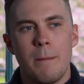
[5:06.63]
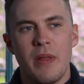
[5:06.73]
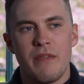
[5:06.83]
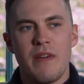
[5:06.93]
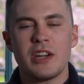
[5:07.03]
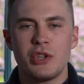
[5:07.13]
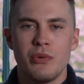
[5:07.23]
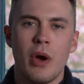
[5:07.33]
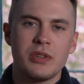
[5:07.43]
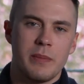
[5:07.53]
But the fact you
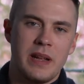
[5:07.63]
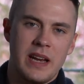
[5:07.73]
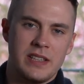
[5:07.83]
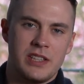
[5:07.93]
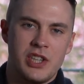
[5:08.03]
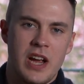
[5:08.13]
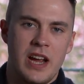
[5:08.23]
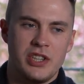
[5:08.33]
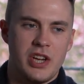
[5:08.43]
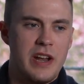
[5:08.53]
know something needs to
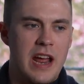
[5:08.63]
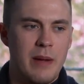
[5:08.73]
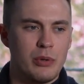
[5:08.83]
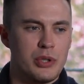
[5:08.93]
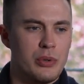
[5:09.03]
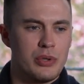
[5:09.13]
change enables you